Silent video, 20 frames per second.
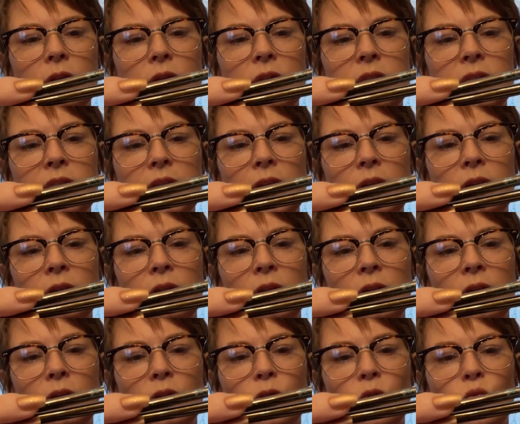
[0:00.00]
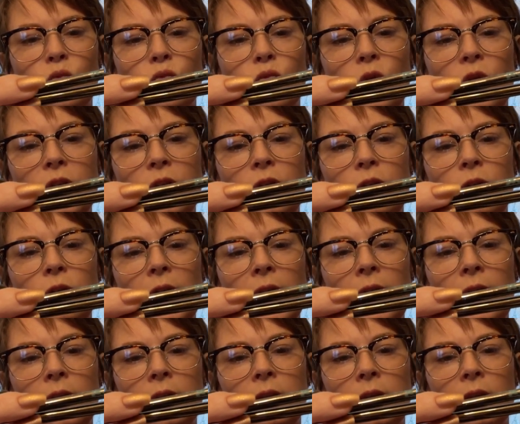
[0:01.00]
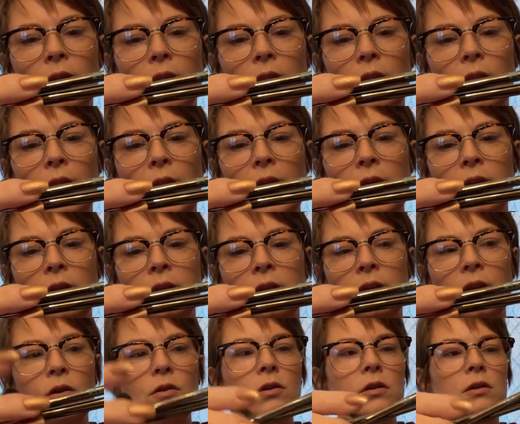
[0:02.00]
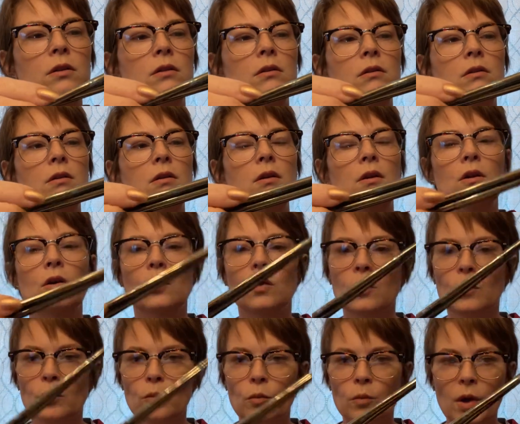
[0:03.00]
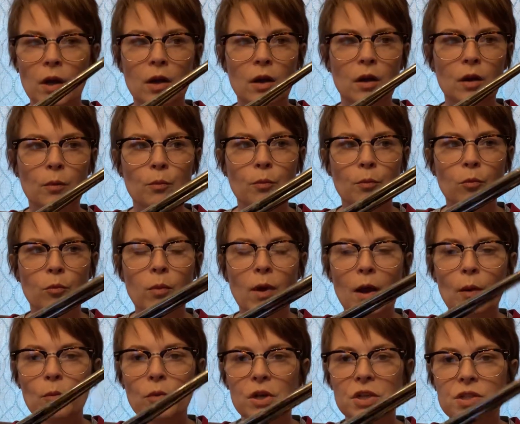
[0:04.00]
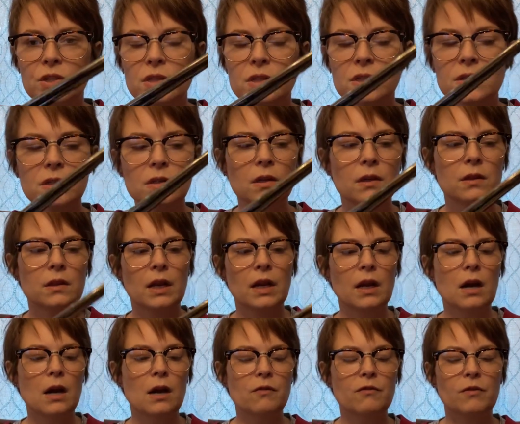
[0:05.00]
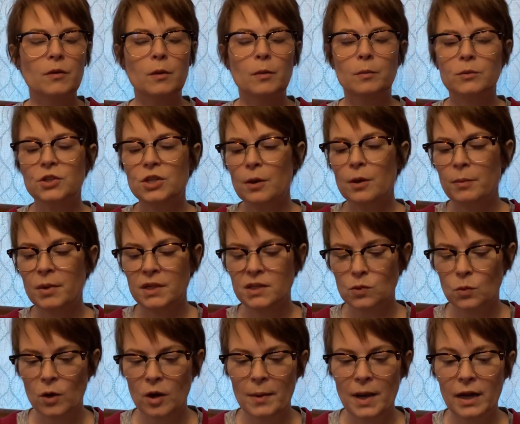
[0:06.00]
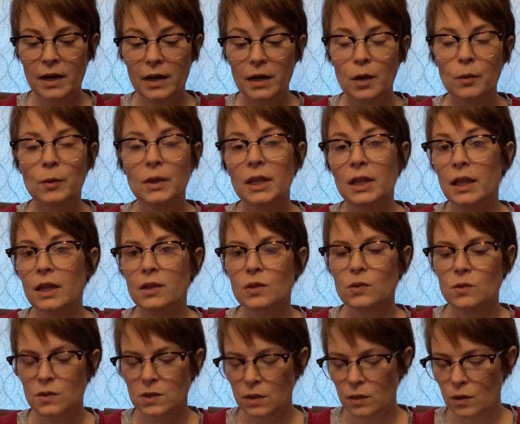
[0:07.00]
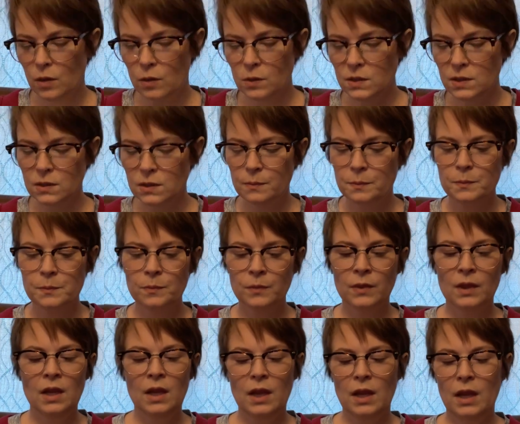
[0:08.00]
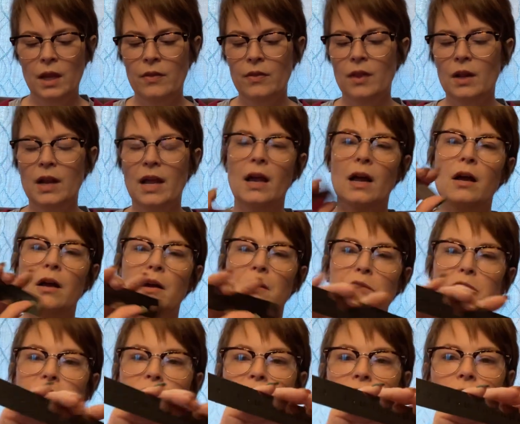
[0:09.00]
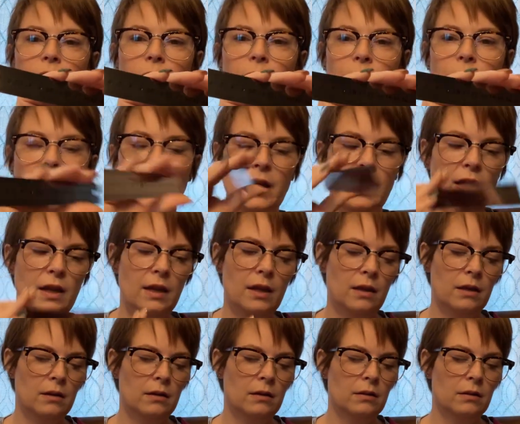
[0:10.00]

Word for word: Zen Royal and Langnickel uh, round brushes that I got from JetPens a while back, and I really like using those. And then I have a